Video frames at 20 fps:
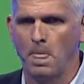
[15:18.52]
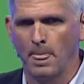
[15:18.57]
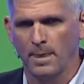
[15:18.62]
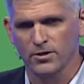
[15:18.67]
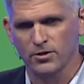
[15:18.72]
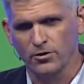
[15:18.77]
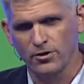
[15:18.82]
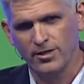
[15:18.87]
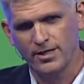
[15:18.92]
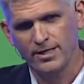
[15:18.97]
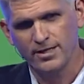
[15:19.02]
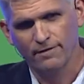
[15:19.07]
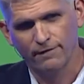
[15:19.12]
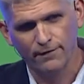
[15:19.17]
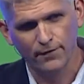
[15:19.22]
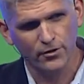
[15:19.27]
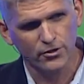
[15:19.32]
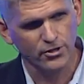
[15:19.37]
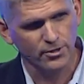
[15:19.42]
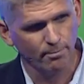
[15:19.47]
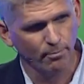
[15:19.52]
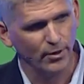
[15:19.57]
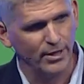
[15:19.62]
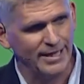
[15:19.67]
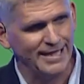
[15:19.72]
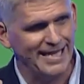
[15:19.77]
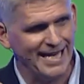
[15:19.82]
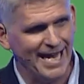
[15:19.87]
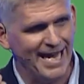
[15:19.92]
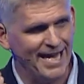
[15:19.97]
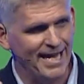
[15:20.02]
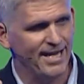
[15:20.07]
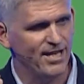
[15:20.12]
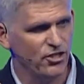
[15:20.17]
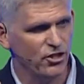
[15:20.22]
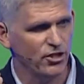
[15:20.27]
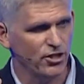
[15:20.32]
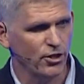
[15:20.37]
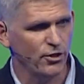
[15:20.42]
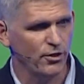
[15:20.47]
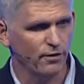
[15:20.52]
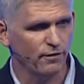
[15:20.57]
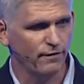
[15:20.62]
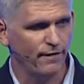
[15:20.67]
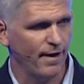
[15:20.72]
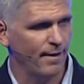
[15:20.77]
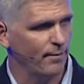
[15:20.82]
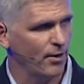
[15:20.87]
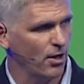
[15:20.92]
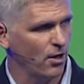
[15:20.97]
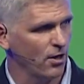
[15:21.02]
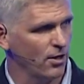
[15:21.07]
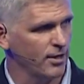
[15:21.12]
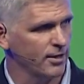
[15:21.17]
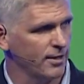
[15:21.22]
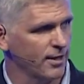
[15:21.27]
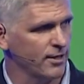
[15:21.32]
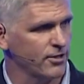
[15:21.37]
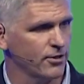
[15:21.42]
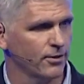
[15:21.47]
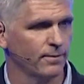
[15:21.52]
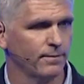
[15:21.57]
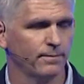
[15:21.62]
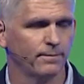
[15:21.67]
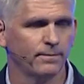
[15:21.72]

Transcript: So you need to first bring the edge into your fabric architecture.